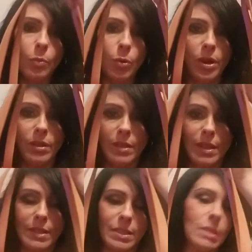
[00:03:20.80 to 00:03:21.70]
print
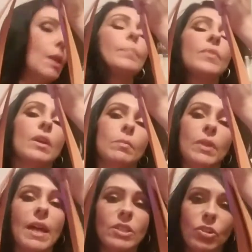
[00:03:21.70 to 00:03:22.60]
that's
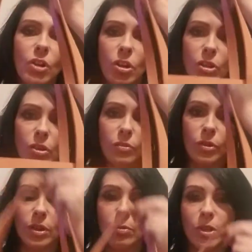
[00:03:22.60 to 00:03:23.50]
plastered all over
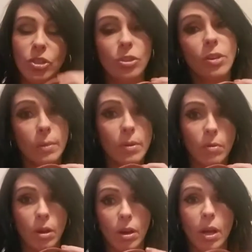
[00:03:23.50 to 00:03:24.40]
it, which, don't get me
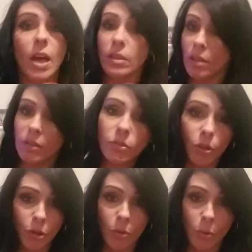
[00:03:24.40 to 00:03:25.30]
wrong, I love
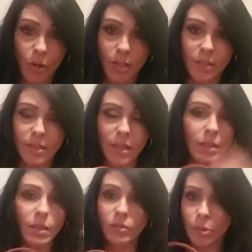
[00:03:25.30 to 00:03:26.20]
logo prints. I
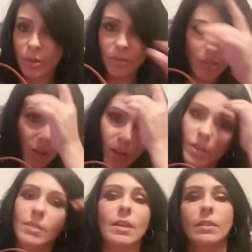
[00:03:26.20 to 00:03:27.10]
love Louis
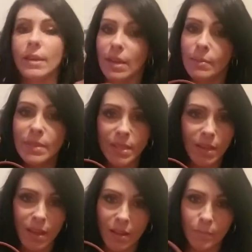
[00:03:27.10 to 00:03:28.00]
Vuittons, I like
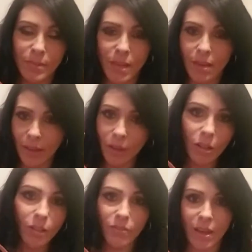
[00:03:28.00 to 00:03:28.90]
MCMs, I like
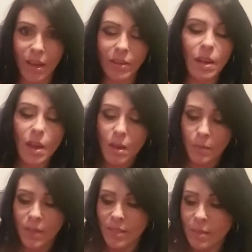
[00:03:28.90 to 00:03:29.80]
all of that.
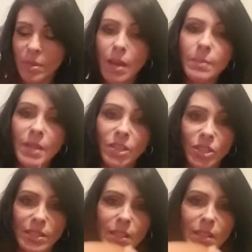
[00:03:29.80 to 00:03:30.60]
But sometimes I just